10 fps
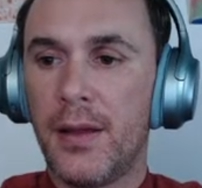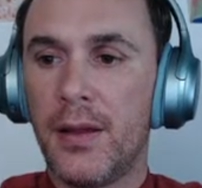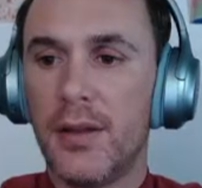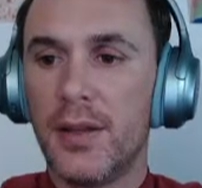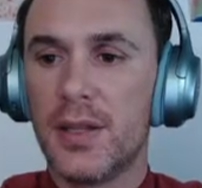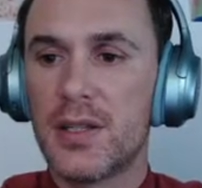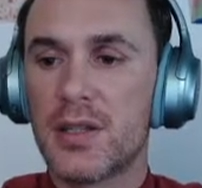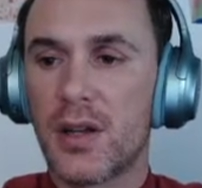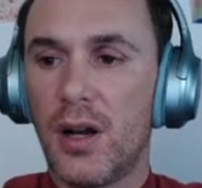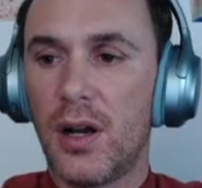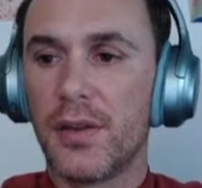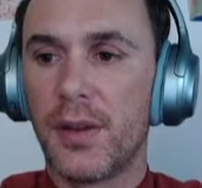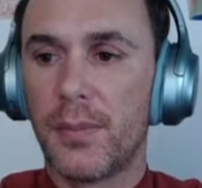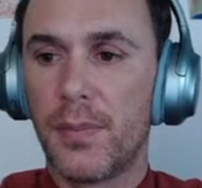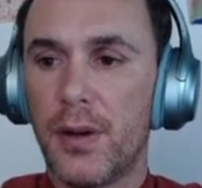This is called the
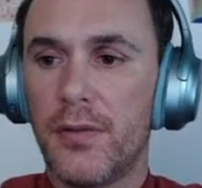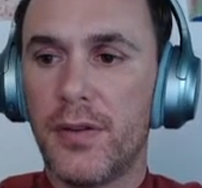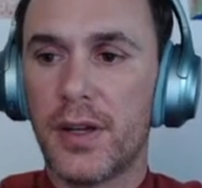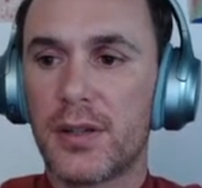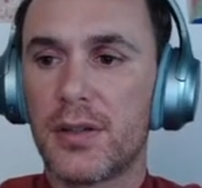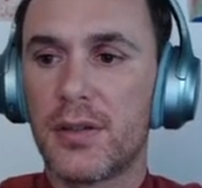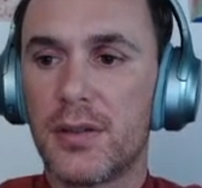perfect